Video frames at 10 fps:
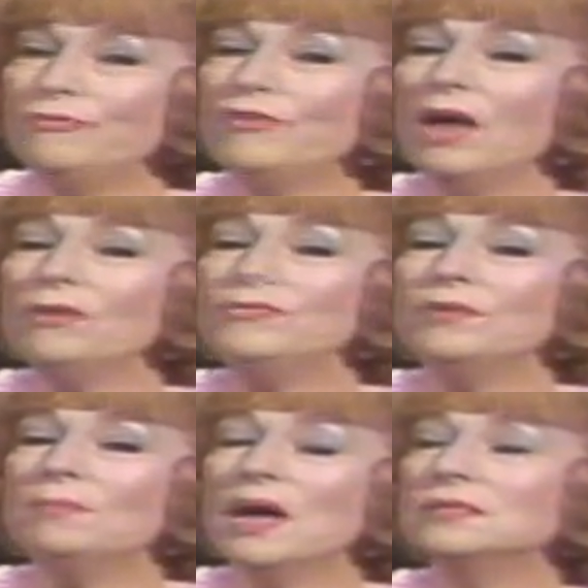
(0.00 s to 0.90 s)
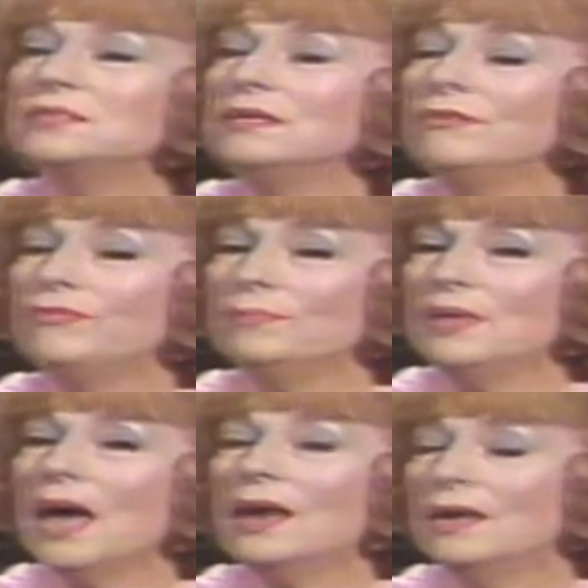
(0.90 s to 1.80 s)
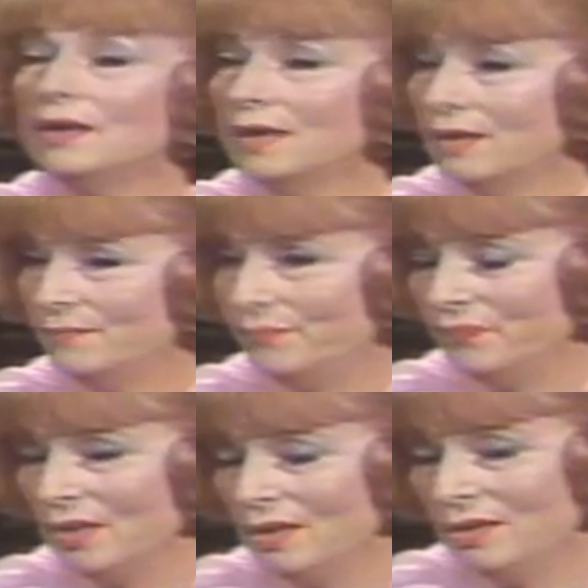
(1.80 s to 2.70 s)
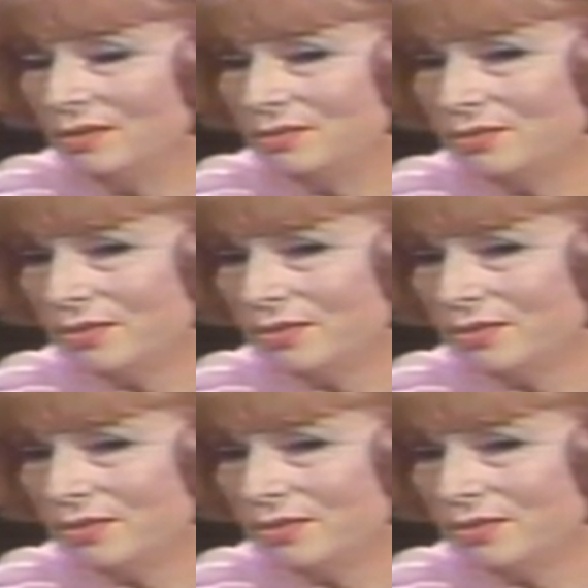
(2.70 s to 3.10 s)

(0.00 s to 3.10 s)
followed the Master from Galilee to